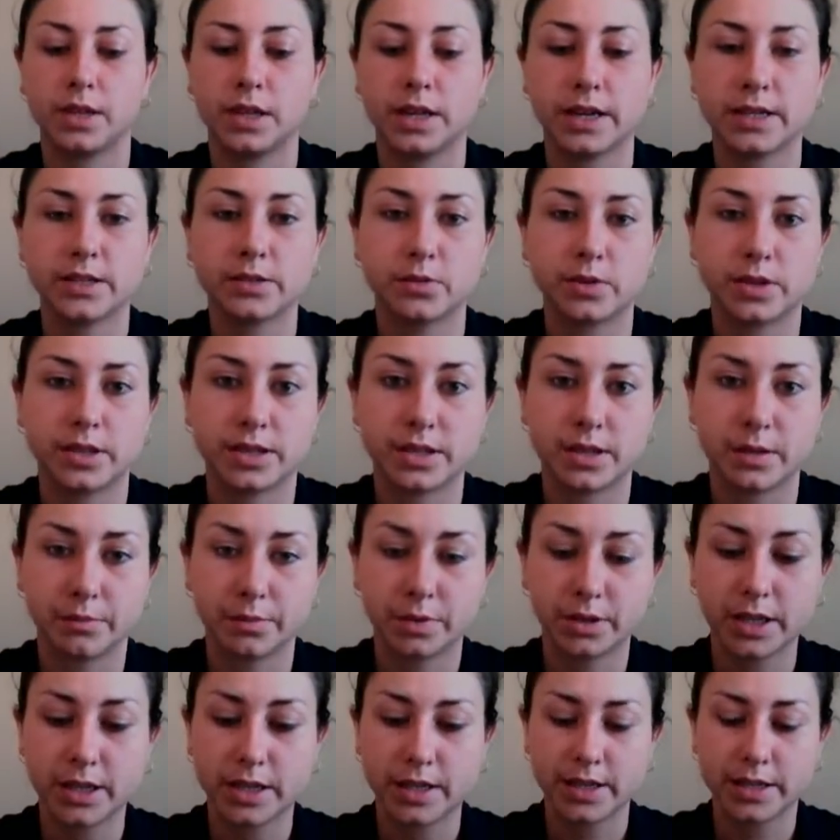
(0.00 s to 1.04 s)
The next one is
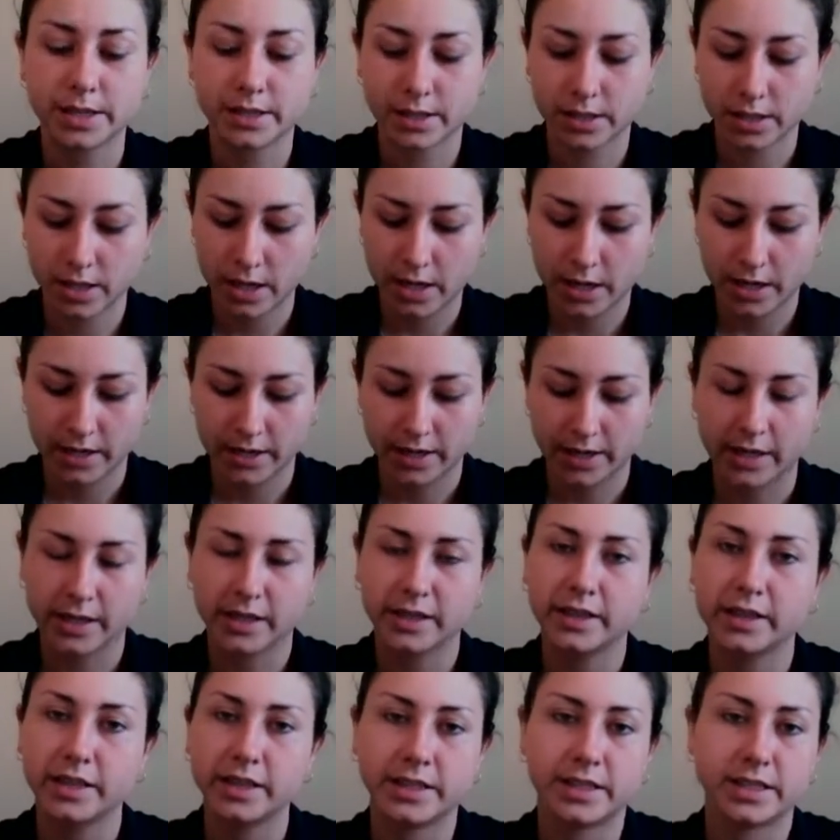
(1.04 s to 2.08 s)
completeness.
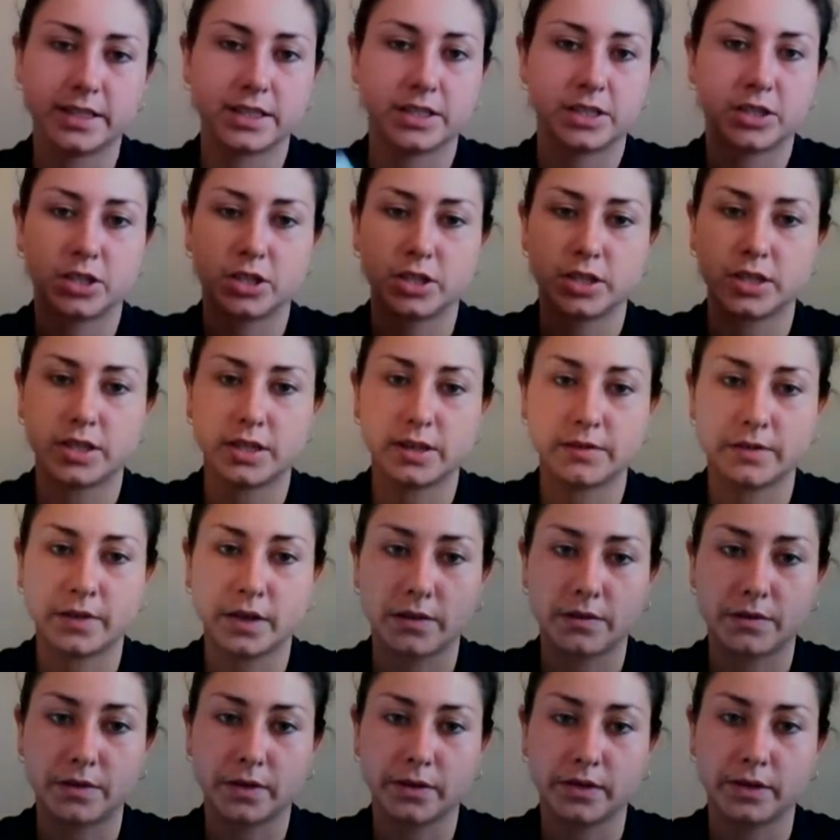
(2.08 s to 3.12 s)
This is just if
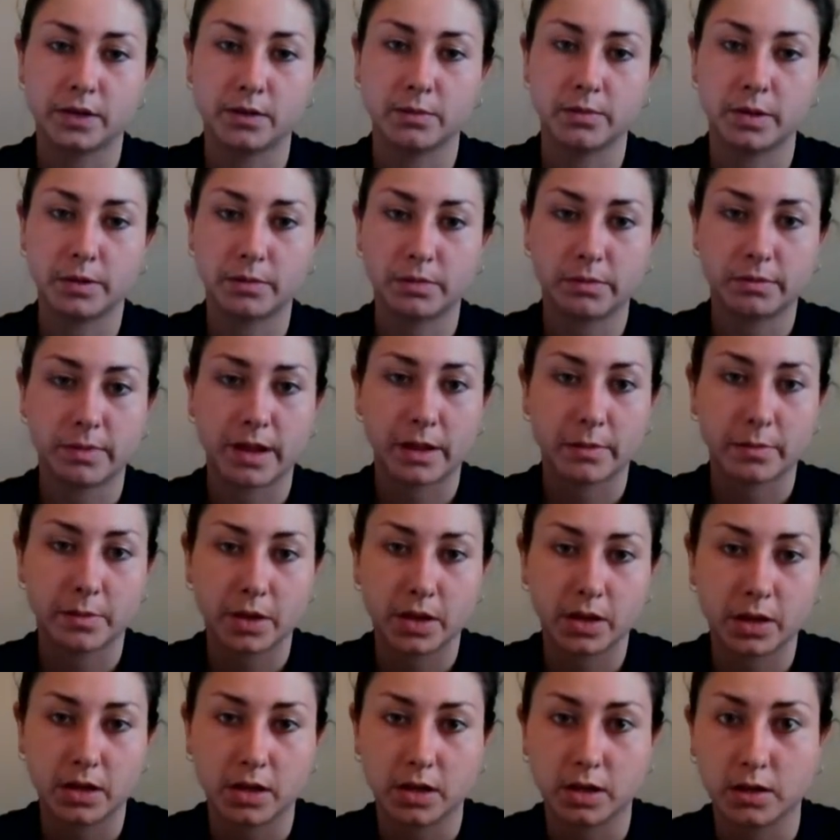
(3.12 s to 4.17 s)
they filled their bubble map
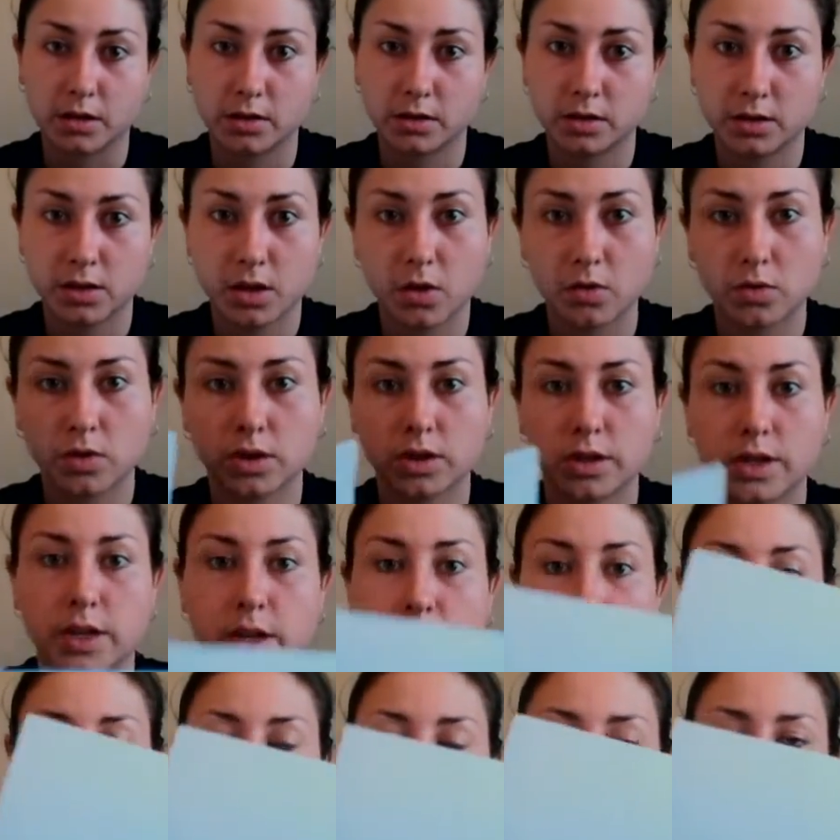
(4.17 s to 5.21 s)
in
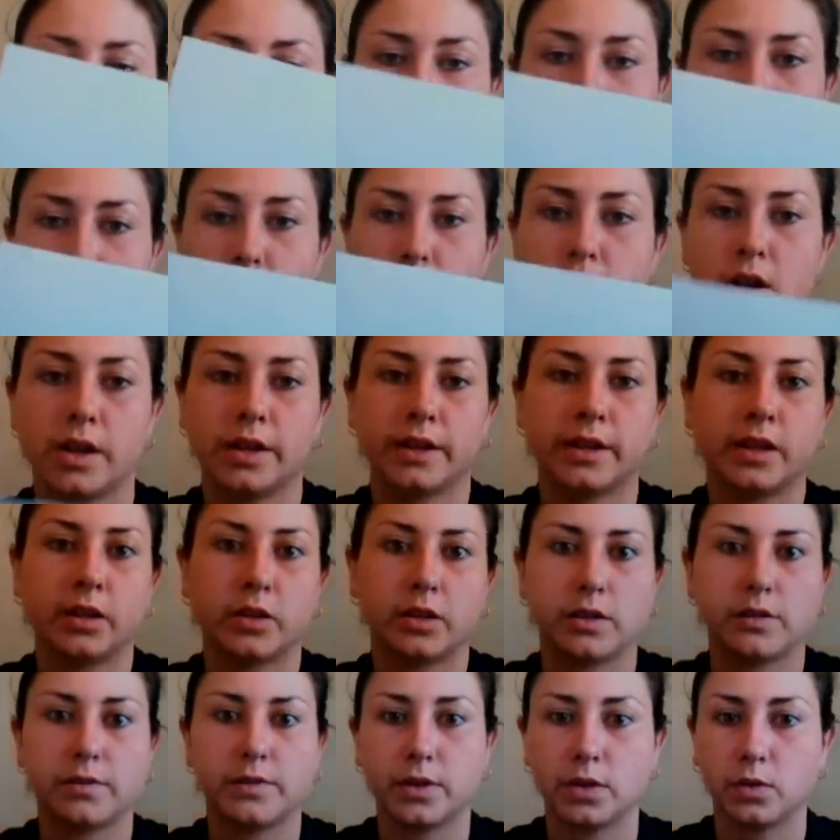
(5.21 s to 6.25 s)
totally, or if they
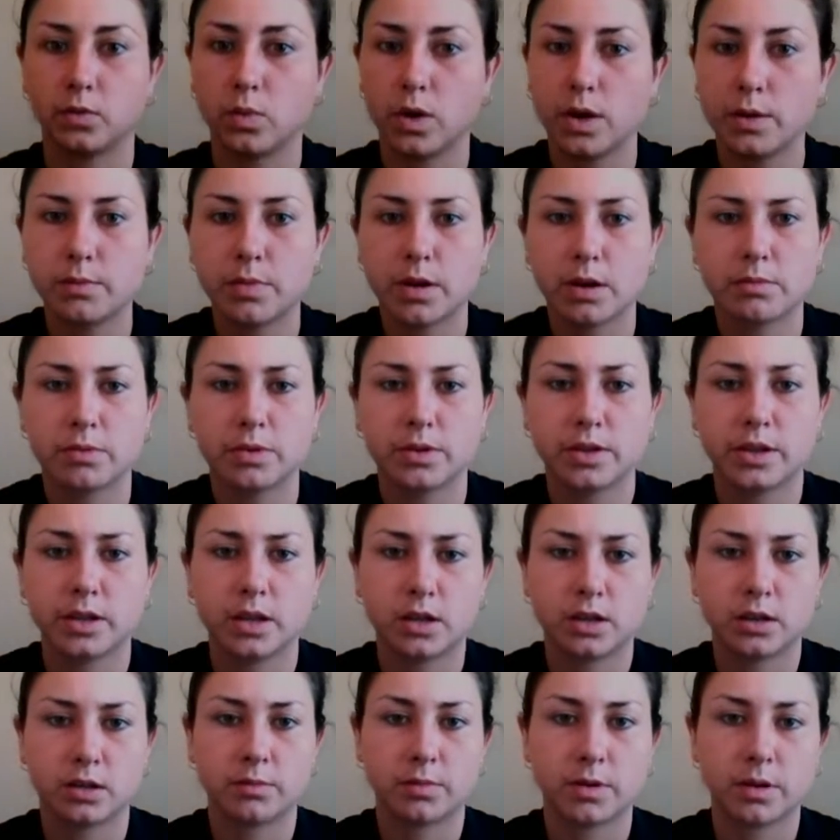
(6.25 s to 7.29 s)
only filled one bubble
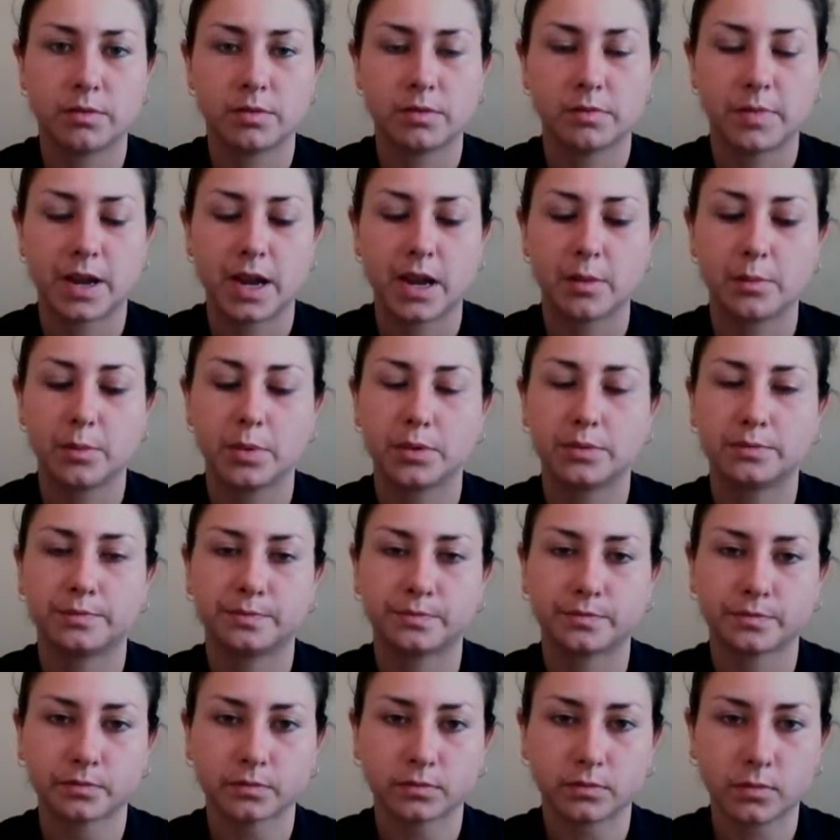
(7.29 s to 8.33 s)
in on the bubble map,
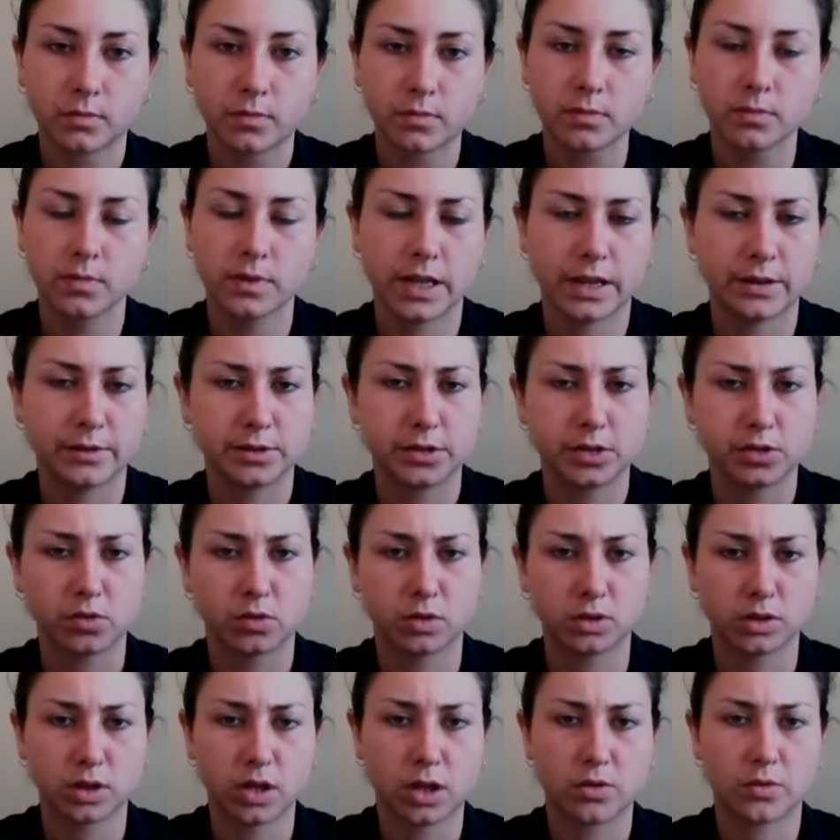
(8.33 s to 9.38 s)
they would
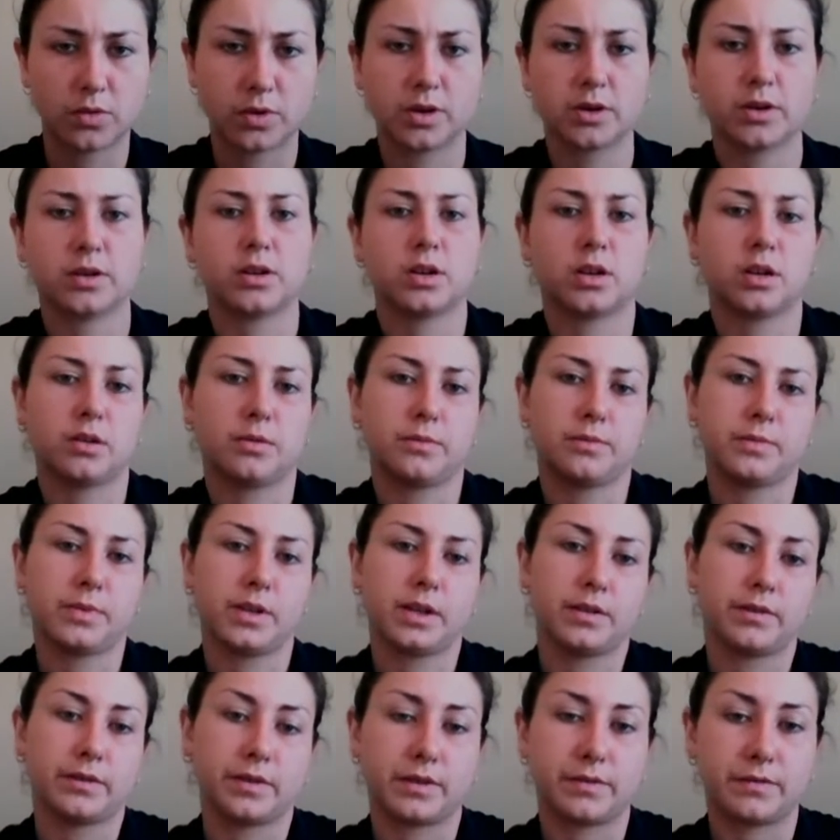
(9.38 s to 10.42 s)
score lower.
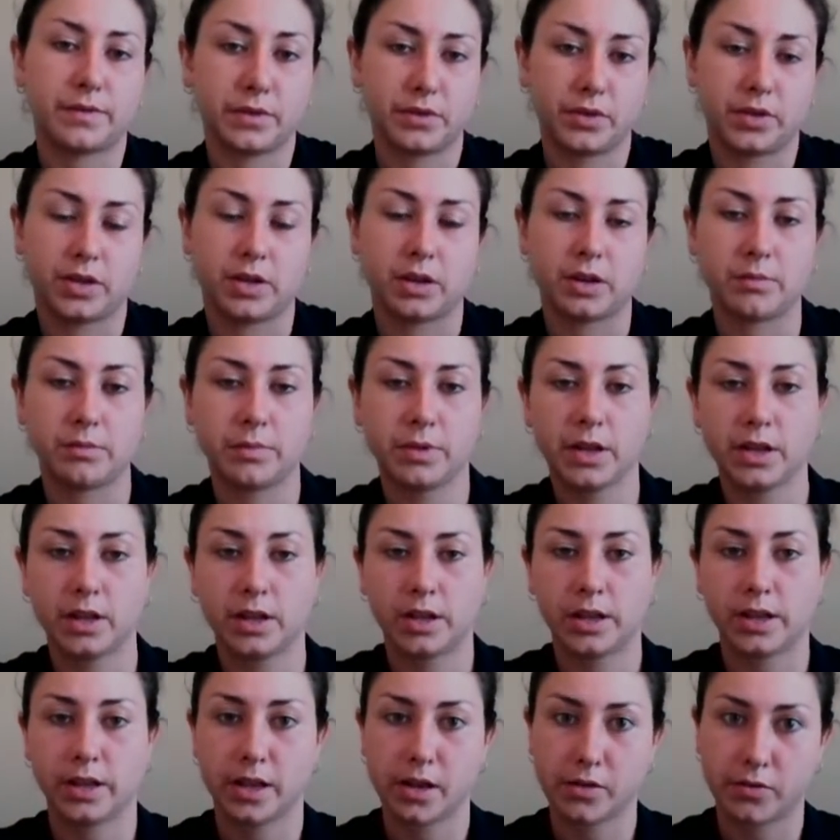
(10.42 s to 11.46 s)
If they filled it in
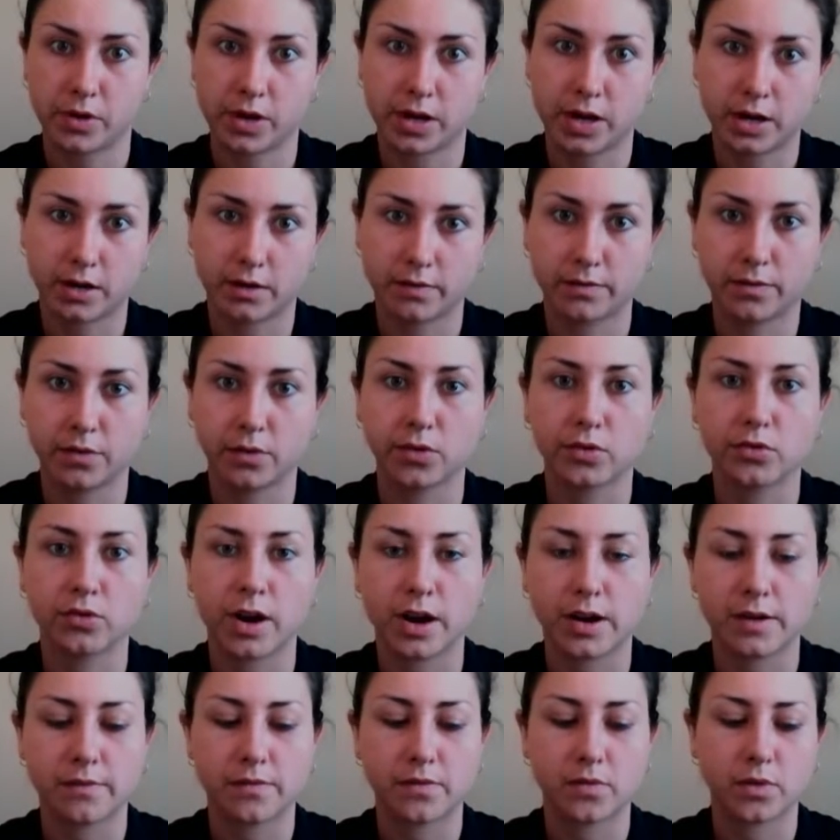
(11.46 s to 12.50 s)
completely, they would get full
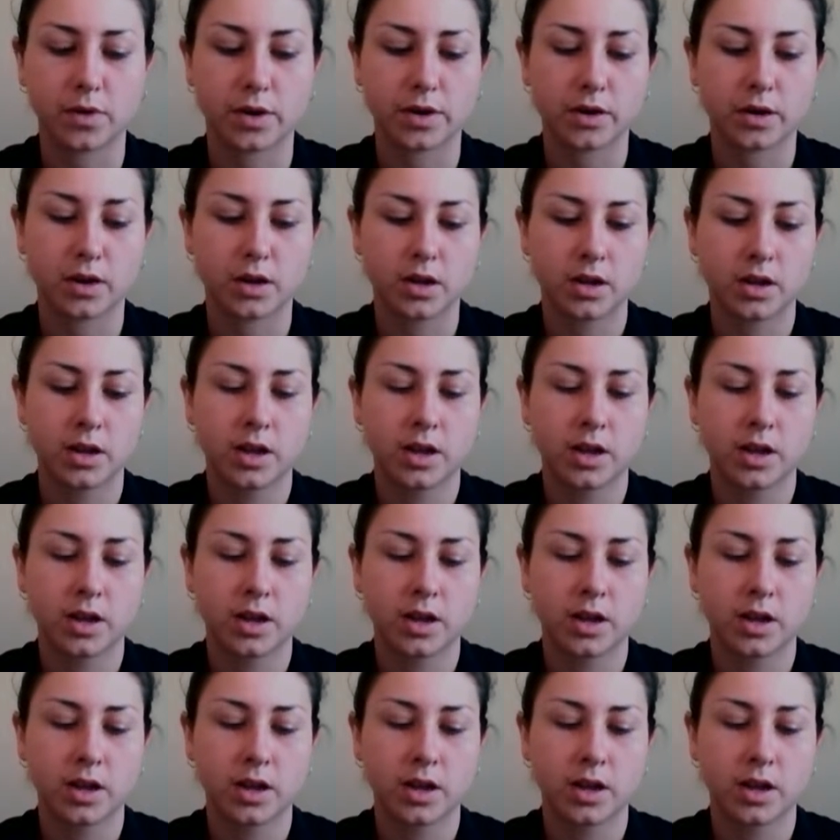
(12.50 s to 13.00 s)
credit for it.